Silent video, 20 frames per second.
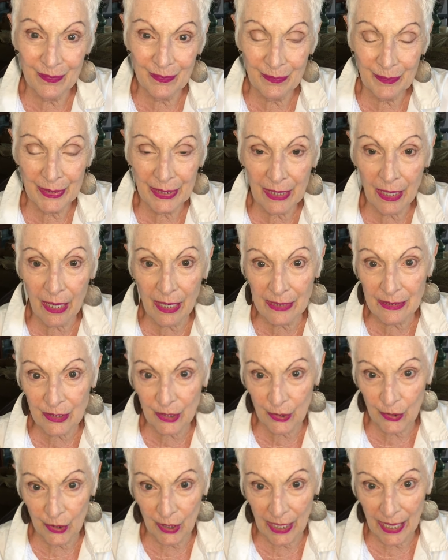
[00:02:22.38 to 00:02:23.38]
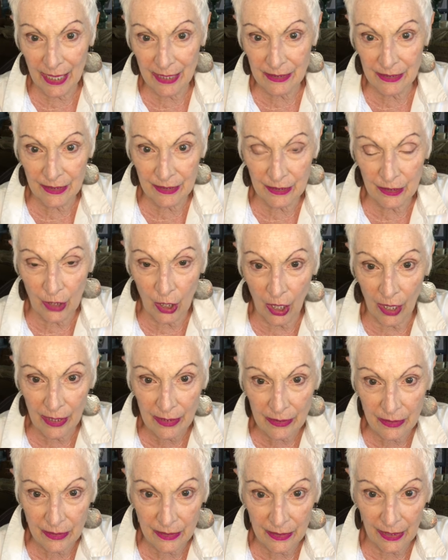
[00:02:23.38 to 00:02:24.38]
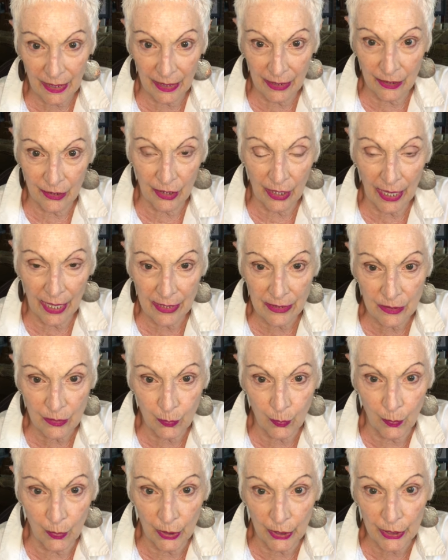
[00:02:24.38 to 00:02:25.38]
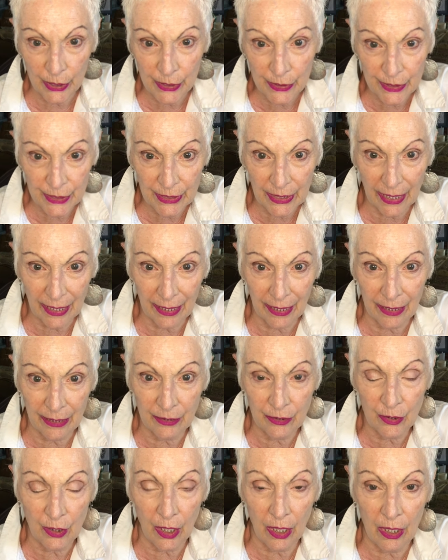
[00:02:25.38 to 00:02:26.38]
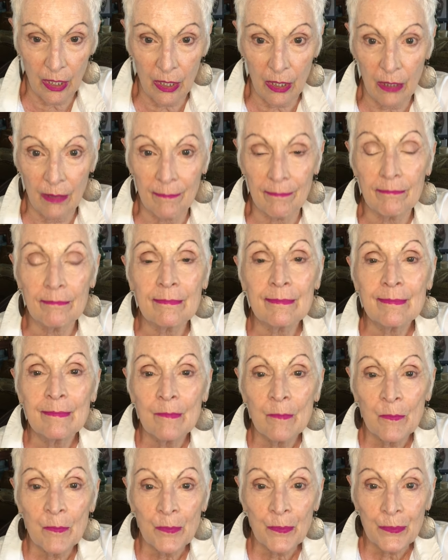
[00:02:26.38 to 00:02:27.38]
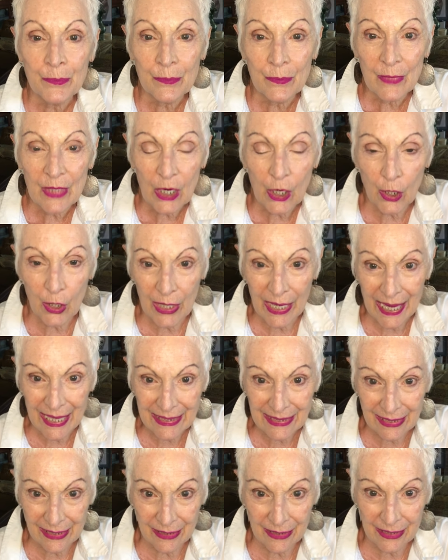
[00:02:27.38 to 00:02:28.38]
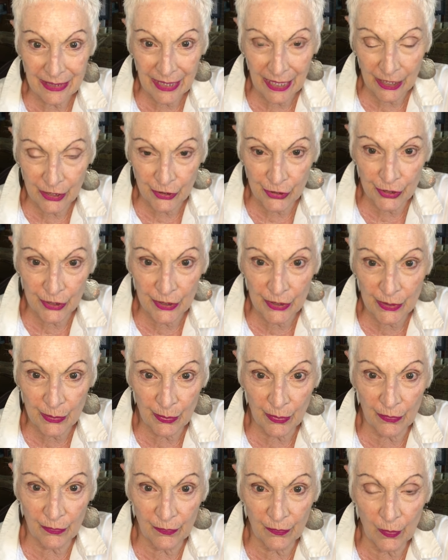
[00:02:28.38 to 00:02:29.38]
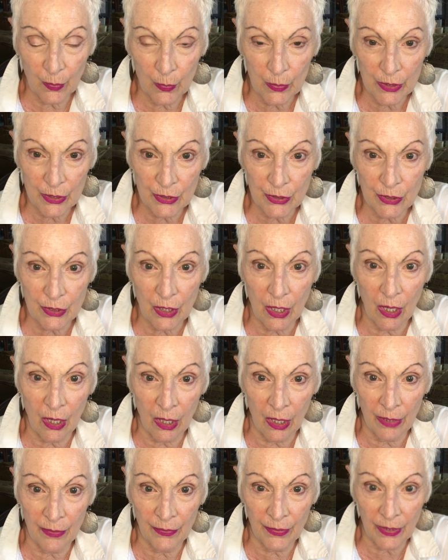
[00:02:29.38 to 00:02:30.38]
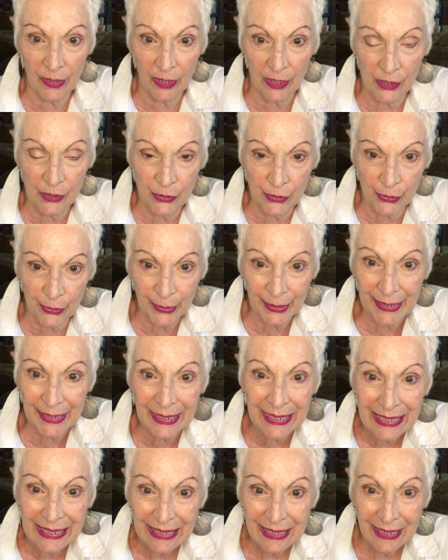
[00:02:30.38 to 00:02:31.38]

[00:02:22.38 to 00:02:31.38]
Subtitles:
Because her last thoughts and her last words and her last intentions were focused on the country